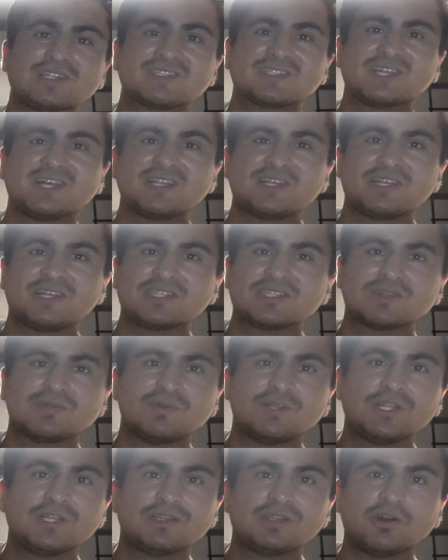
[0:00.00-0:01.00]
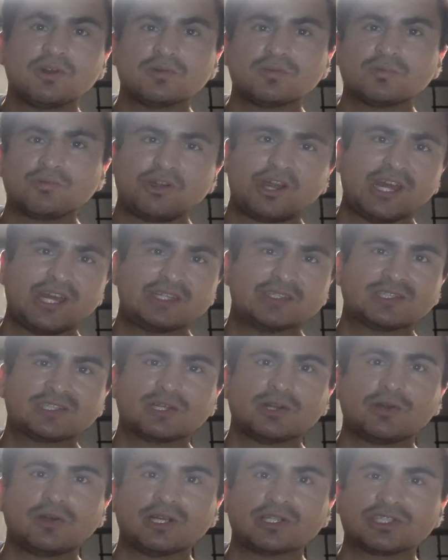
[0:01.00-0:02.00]
sell it. It's a really known brand,
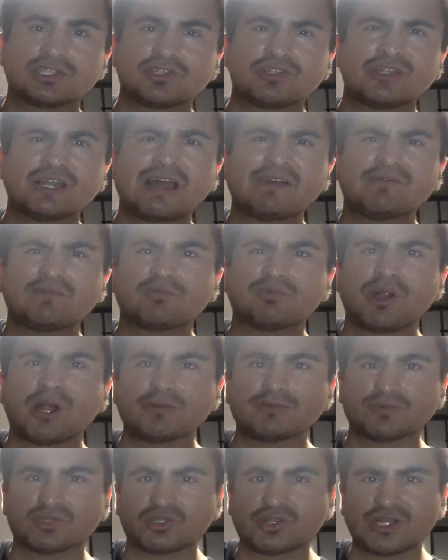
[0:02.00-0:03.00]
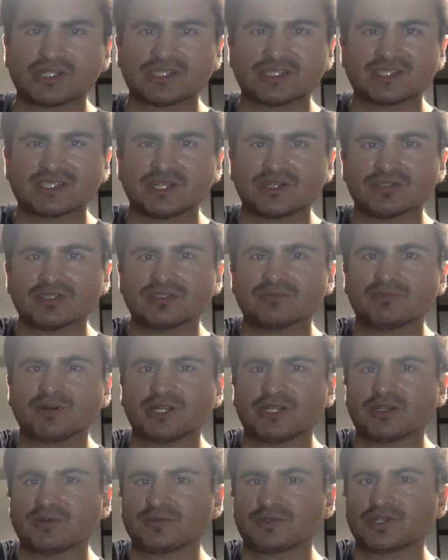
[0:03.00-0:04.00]
so I shouldn't have a problem trying to sell this
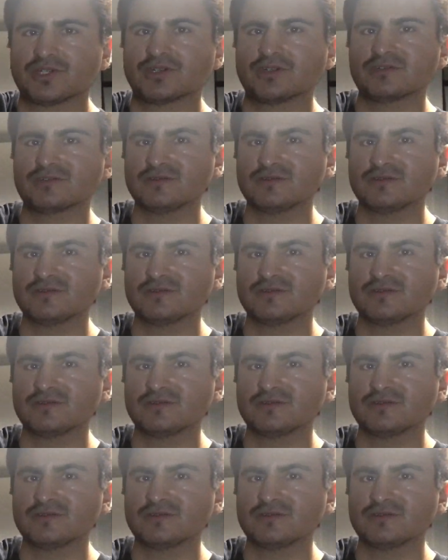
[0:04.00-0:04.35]
button-up shirt.